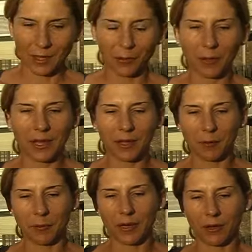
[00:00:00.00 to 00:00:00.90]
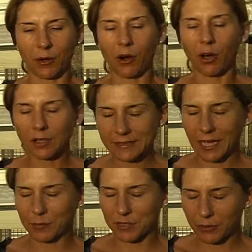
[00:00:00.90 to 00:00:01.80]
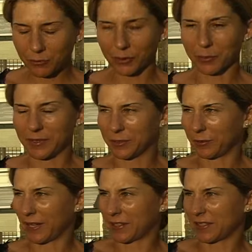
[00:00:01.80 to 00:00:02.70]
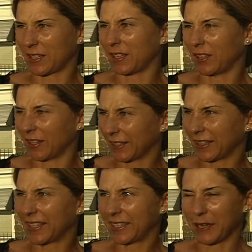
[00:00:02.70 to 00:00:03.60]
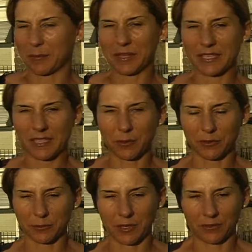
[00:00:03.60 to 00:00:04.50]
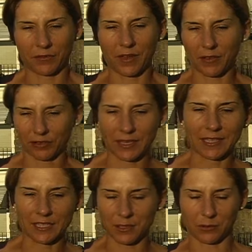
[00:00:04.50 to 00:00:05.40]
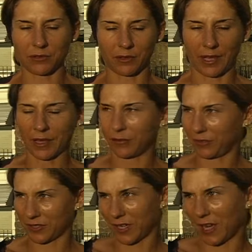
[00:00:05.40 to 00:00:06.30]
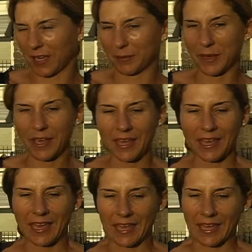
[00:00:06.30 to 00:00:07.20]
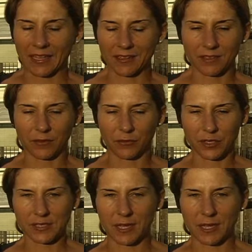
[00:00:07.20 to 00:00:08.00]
Well, my all-time dream would have been to play Suzanne Lenglen. I mean, she was my favorite. I think she was ahead of her time. And the first